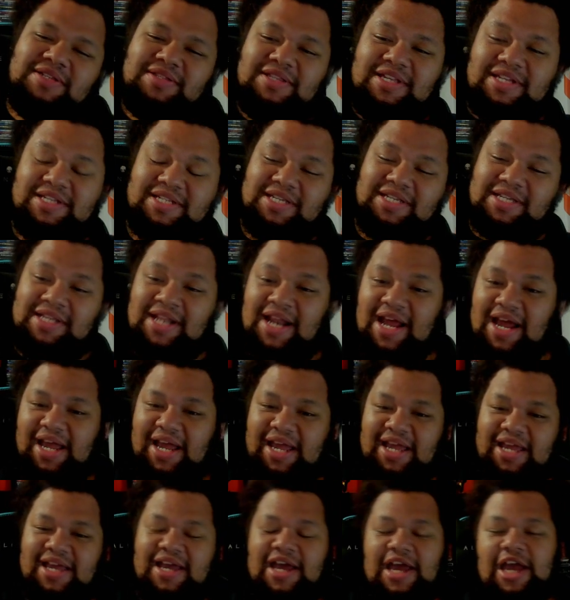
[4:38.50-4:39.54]

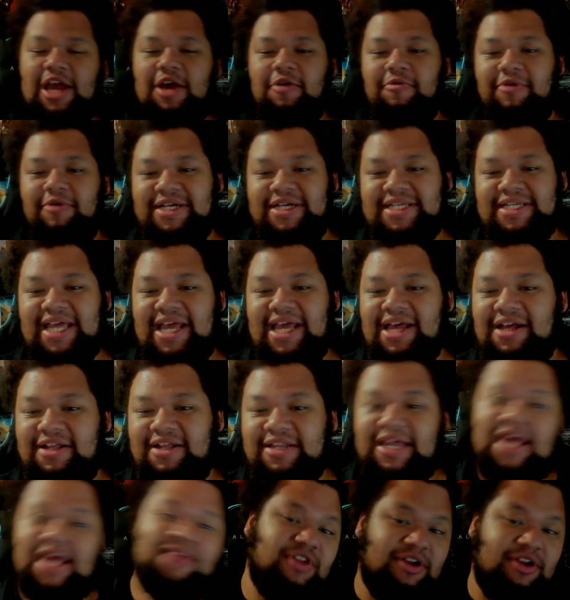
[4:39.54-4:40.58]
tonight was held
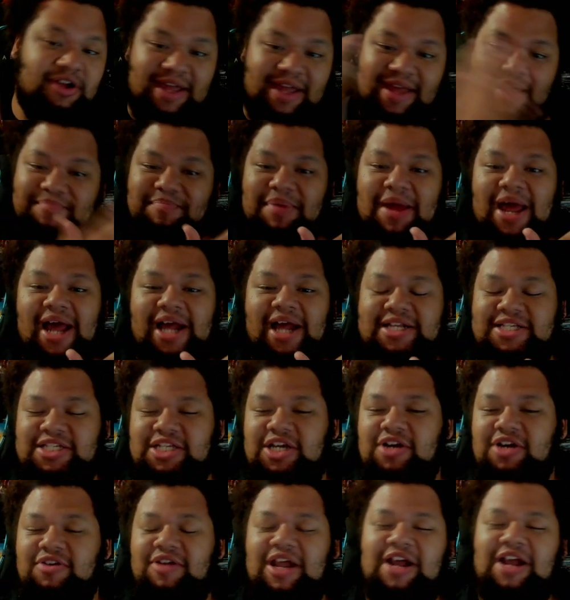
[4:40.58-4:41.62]
at their Impact
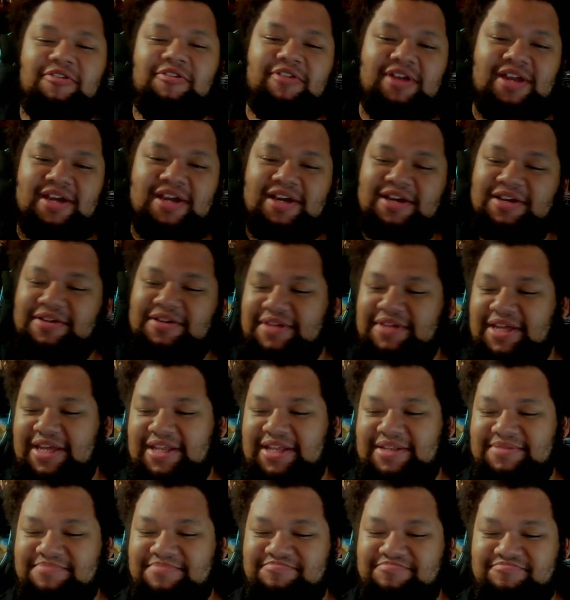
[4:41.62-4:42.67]
Zone area
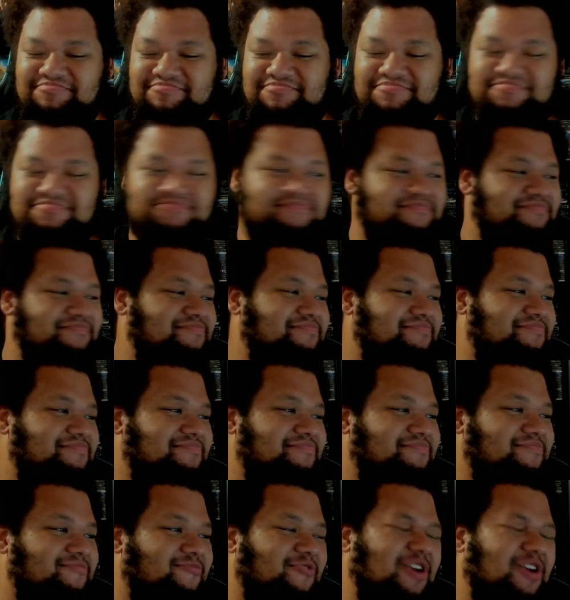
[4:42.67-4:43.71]
in,
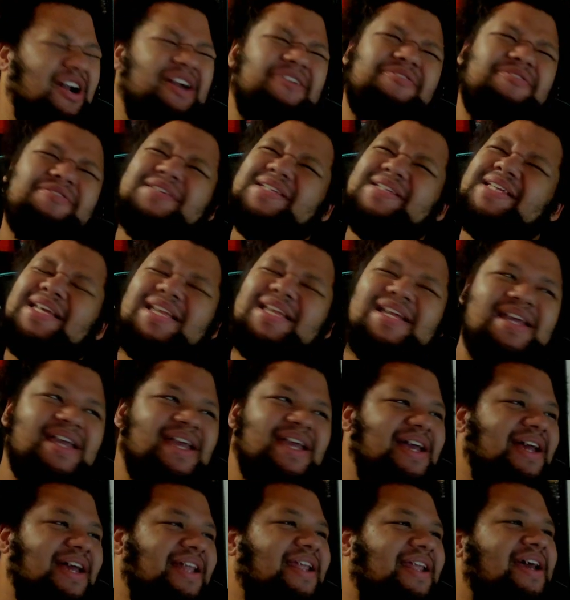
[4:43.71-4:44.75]
where was it
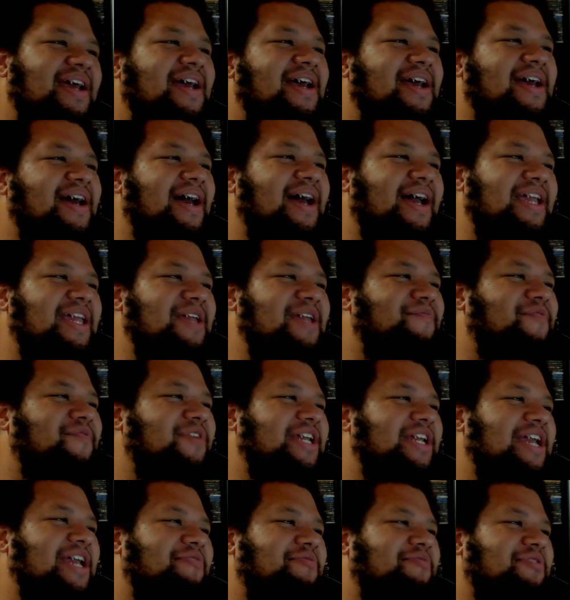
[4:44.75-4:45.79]
again? I keep
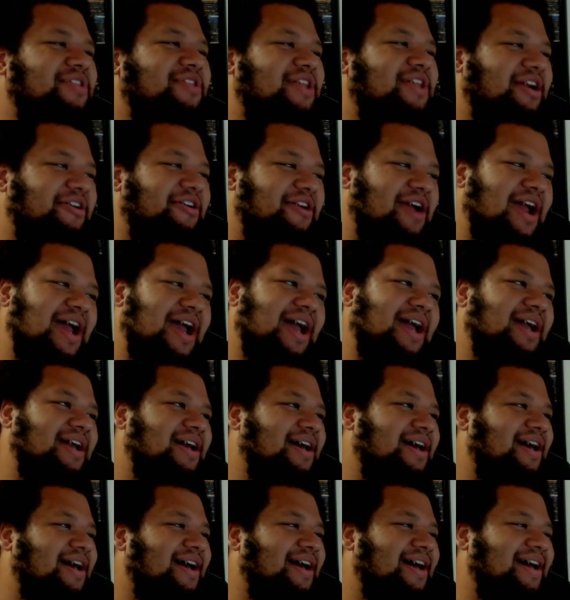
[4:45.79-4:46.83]
forgetting where they're at.
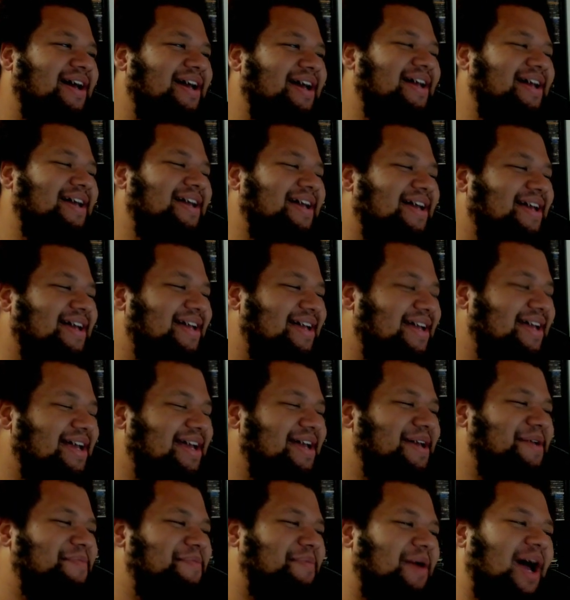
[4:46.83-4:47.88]

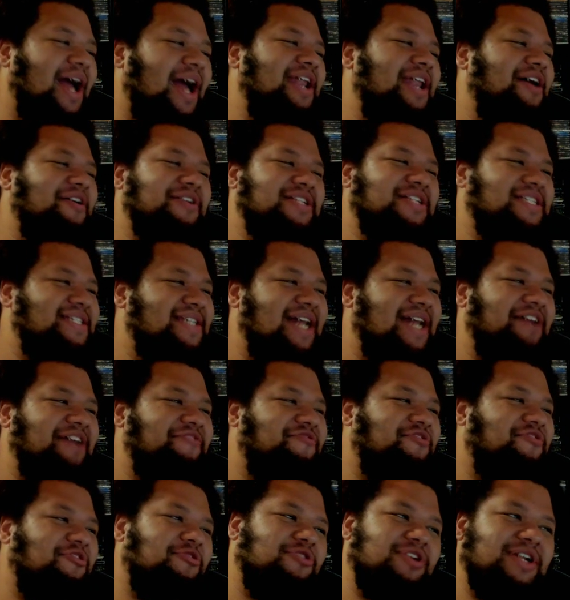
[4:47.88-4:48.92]
But I know it's not in
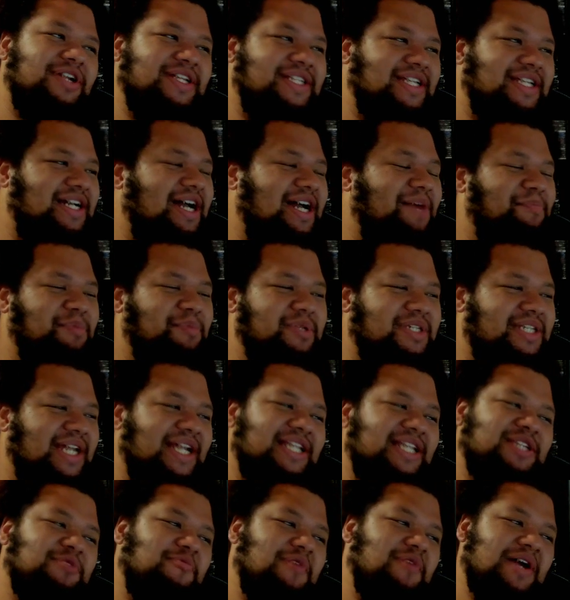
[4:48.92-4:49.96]
Florida. It's a couple states
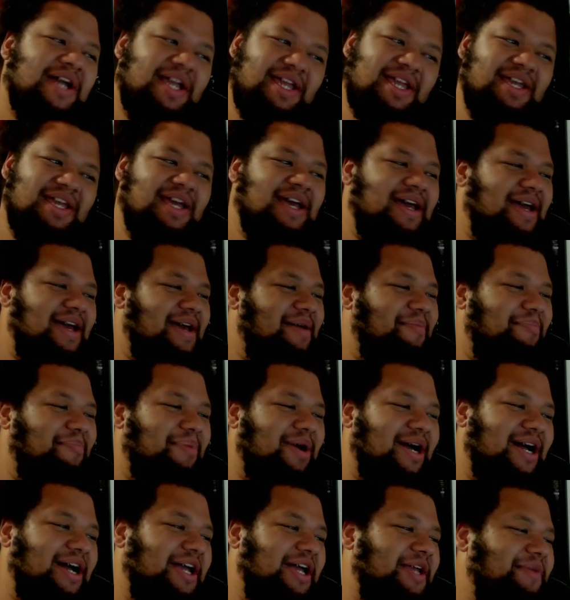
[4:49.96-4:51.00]
away.
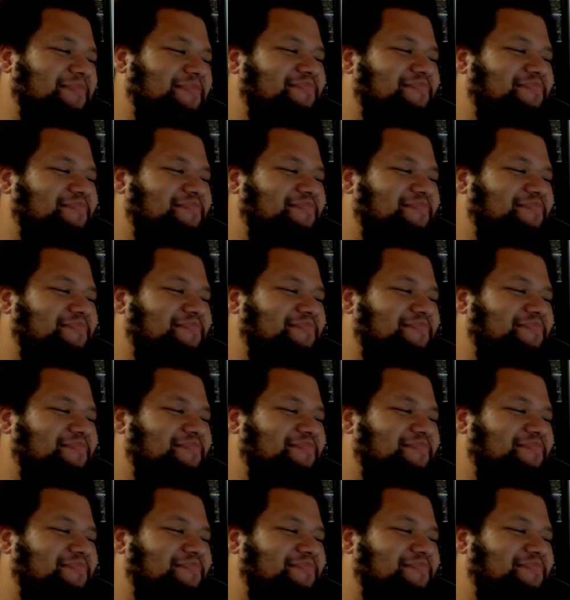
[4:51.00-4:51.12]
But